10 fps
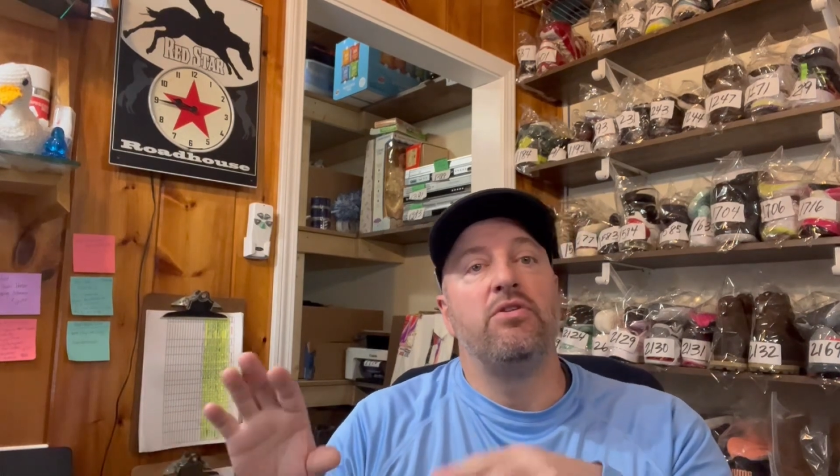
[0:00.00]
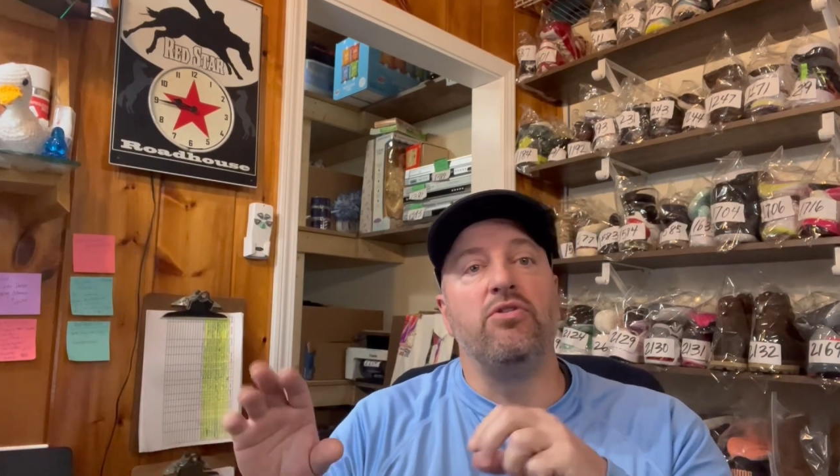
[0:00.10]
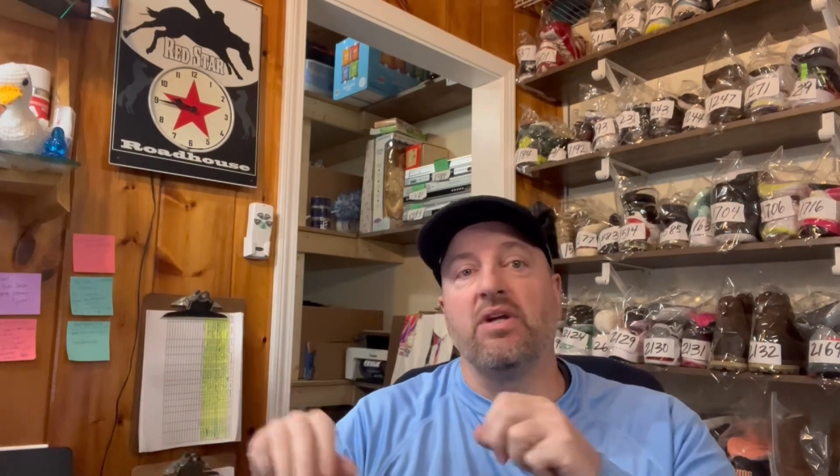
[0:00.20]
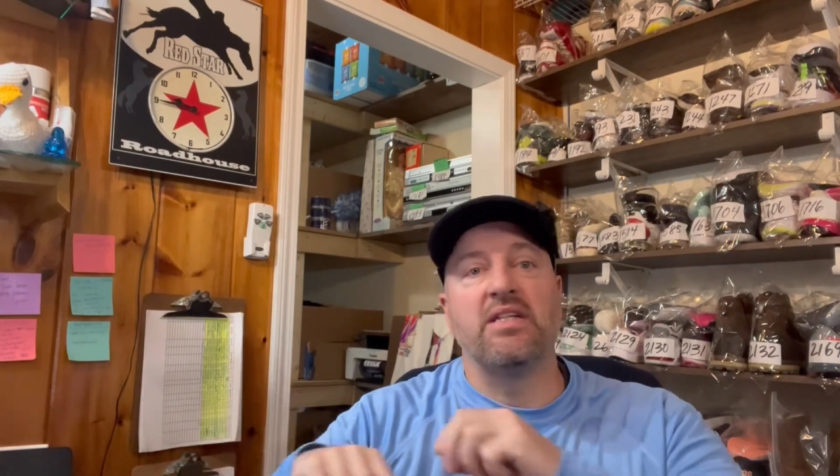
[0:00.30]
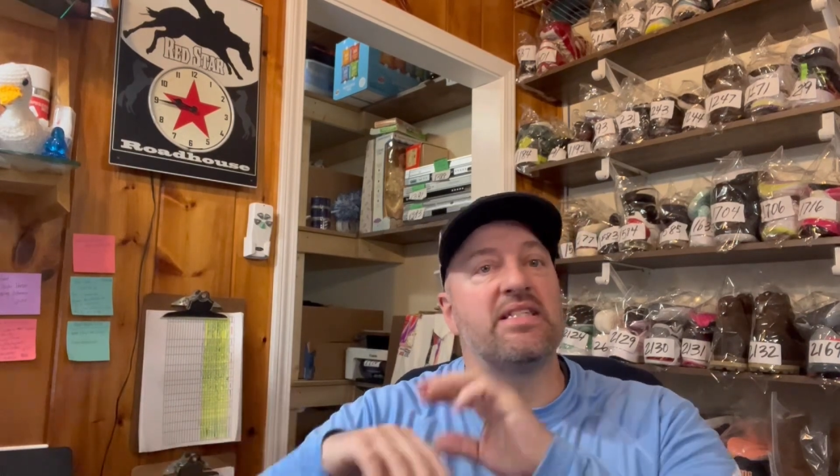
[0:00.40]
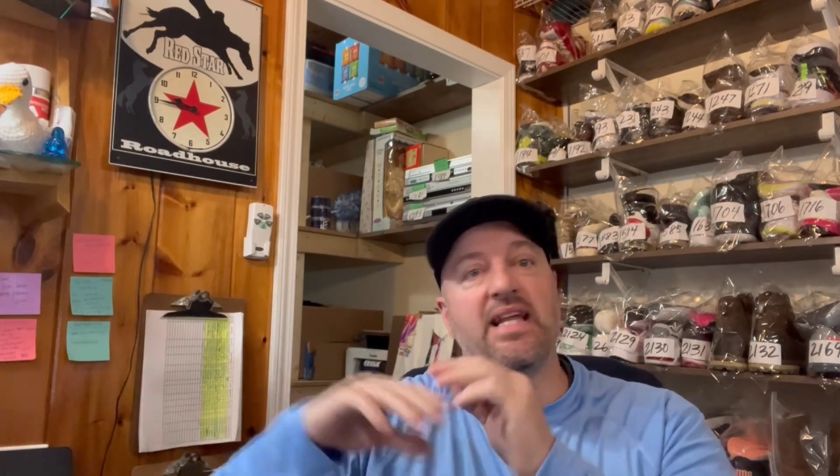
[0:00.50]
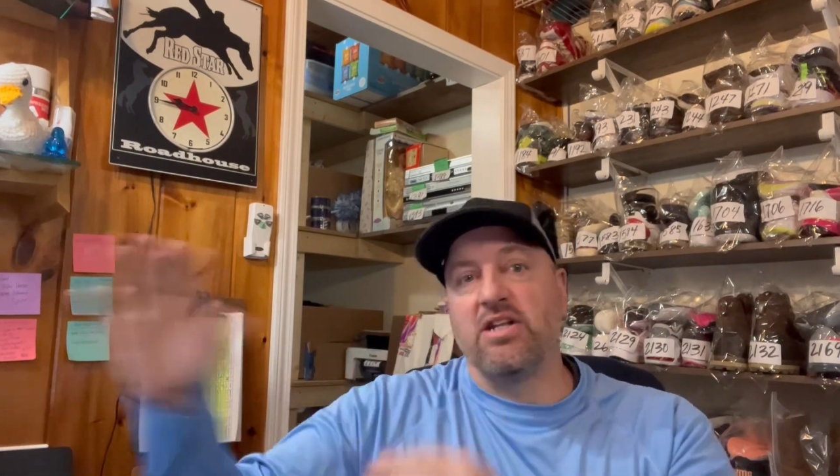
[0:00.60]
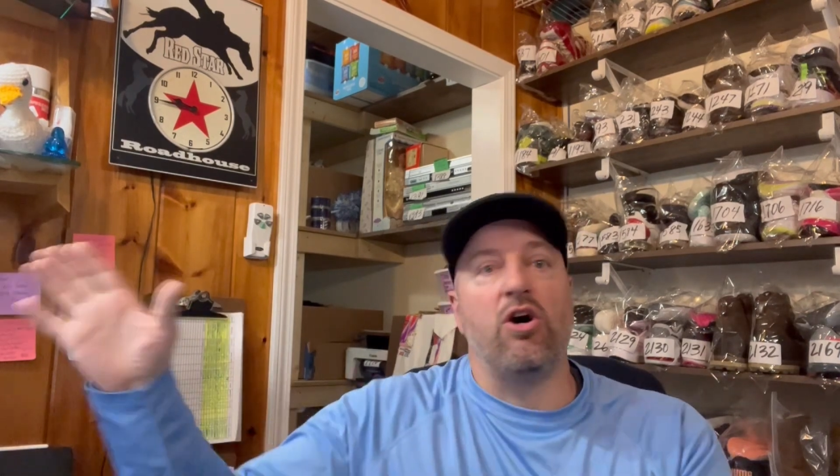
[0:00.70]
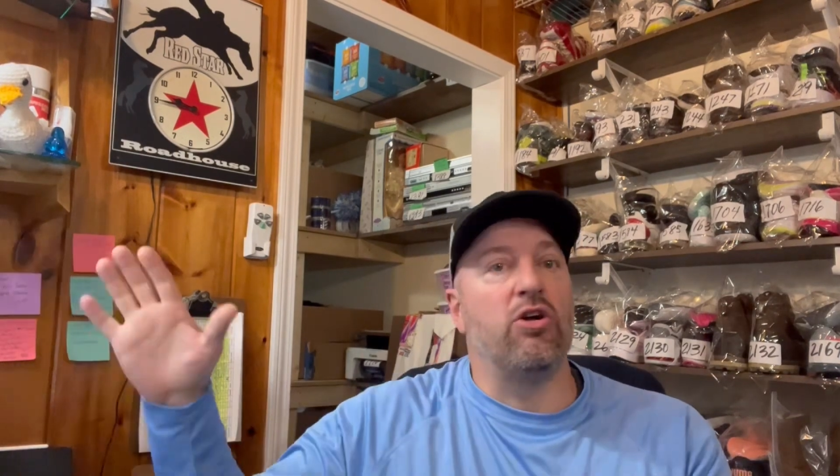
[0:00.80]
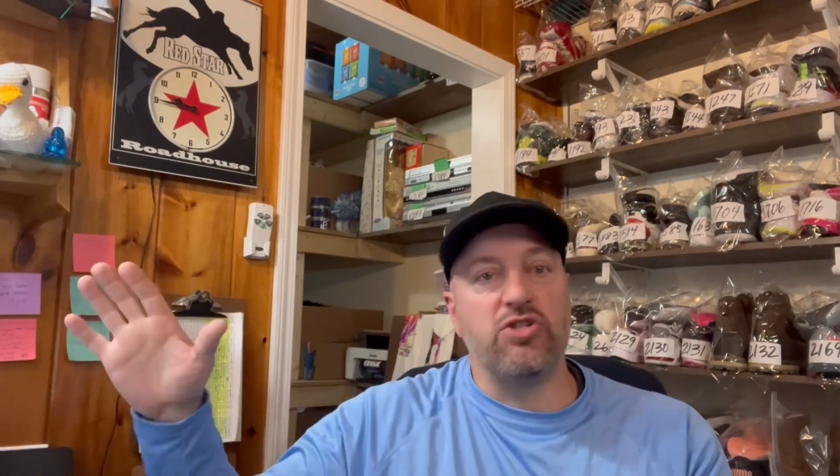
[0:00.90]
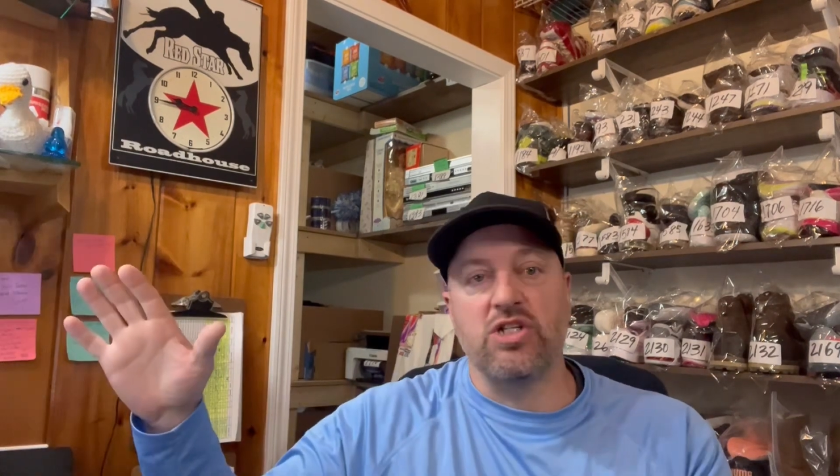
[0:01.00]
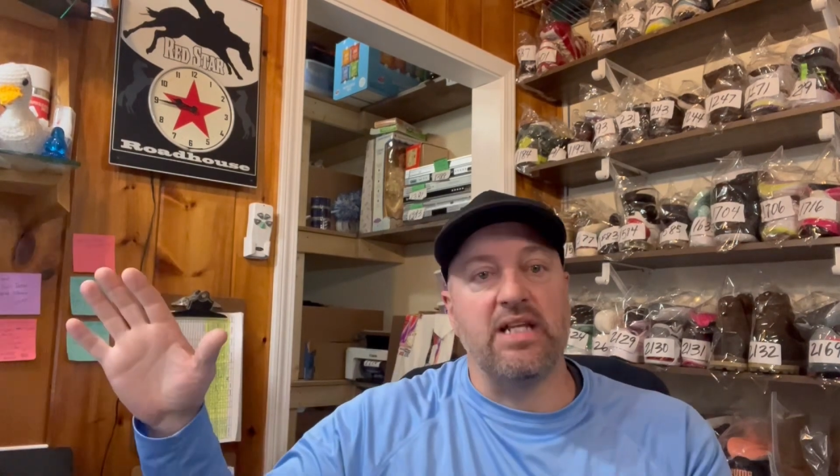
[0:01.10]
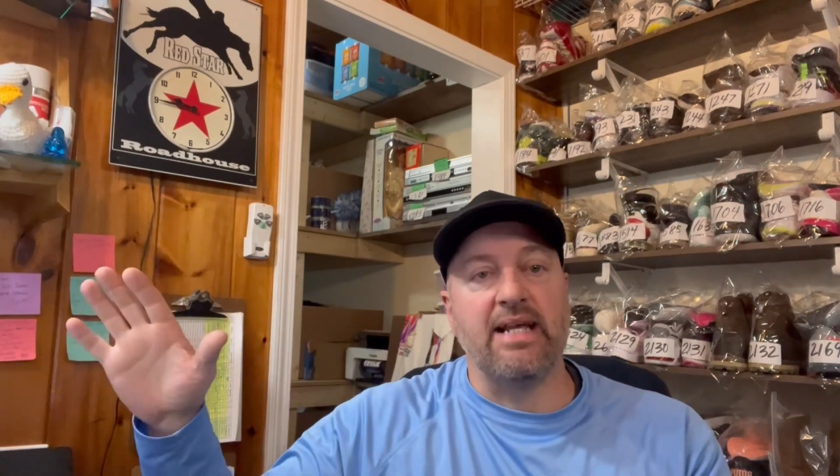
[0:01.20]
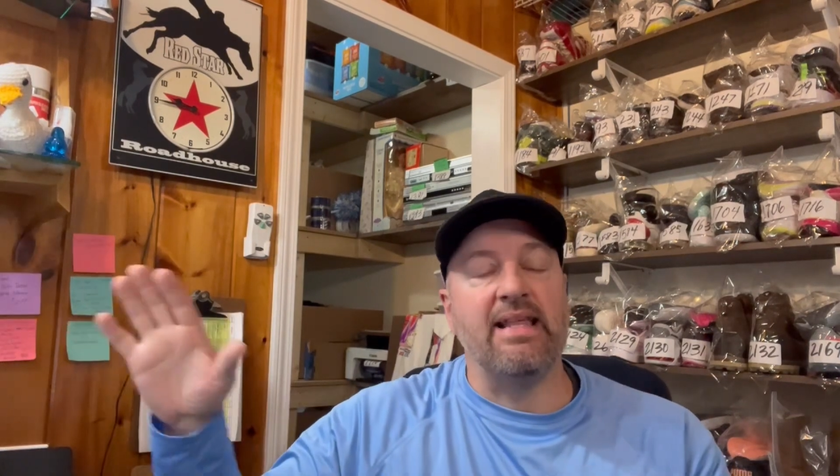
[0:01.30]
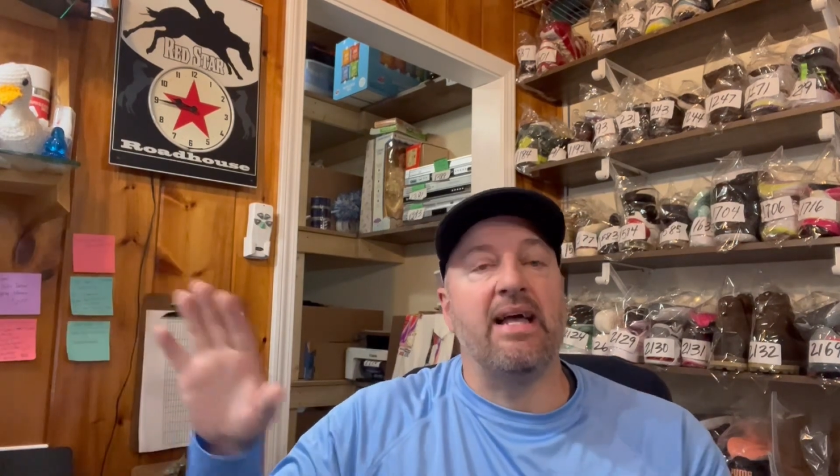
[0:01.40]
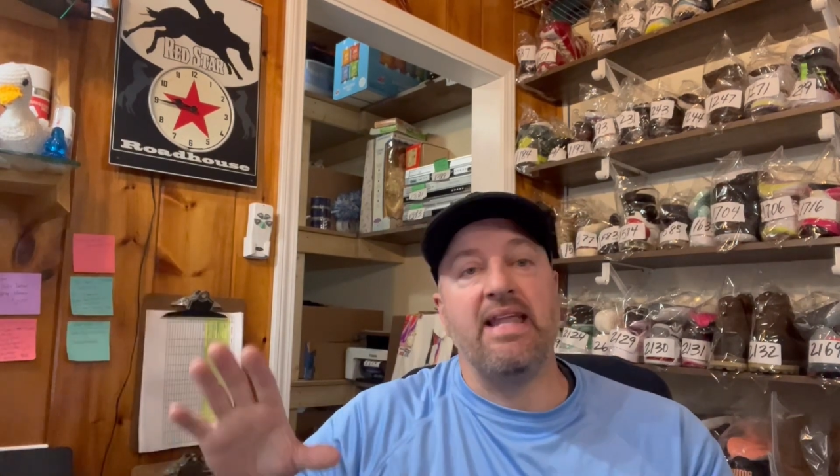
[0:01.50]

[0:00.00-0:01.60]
you could send it all just like that.